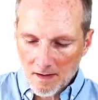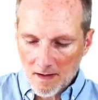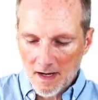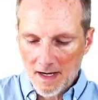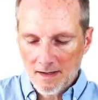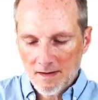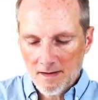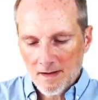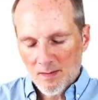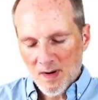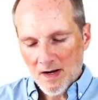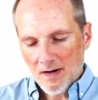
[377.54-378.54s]
I can think
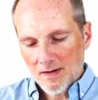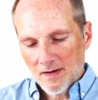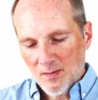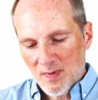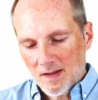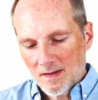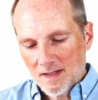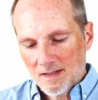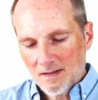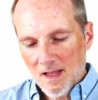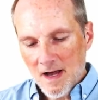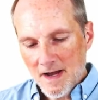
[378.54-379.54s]
about there being this
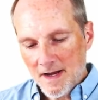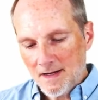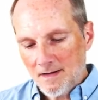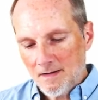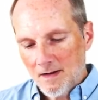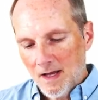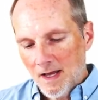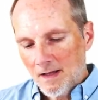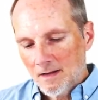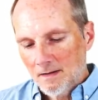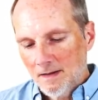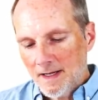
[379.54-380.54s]
line
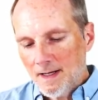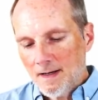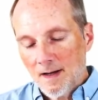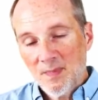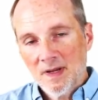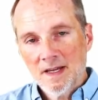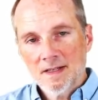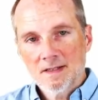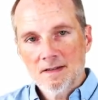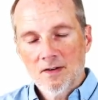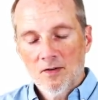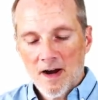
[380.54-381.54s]
leaning up against the
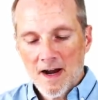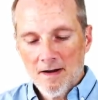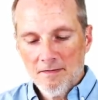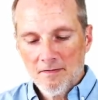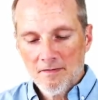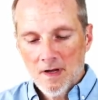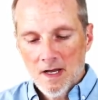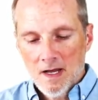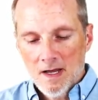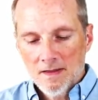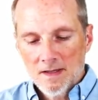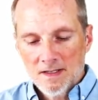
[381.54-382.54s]
graph
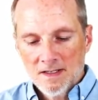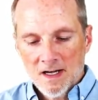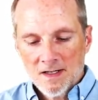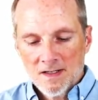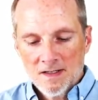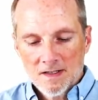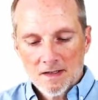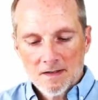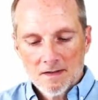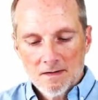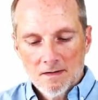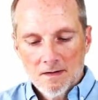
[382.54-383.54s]
that touches it
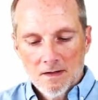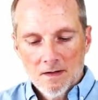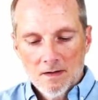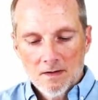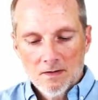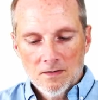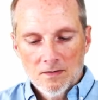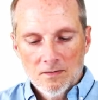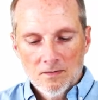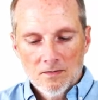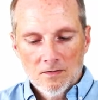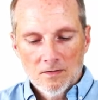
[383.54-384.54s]

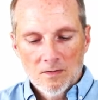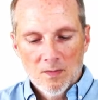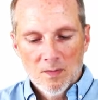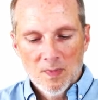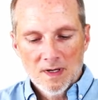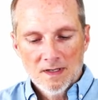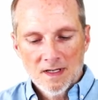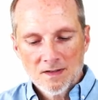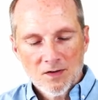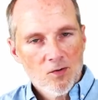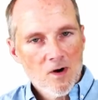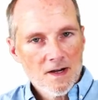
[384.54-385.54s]
but doesn't
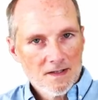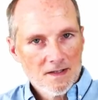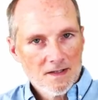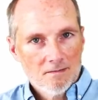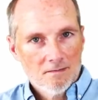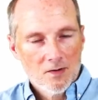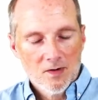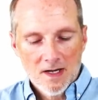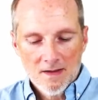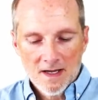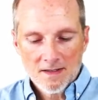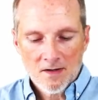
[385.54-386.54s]
cross it. Okay,
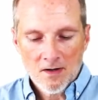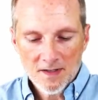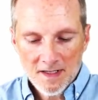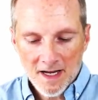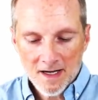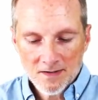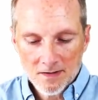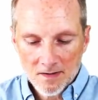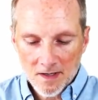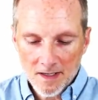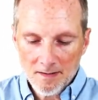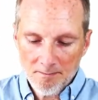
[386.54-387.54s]
that's called a tangent
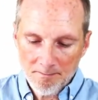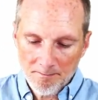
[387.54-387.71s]
line.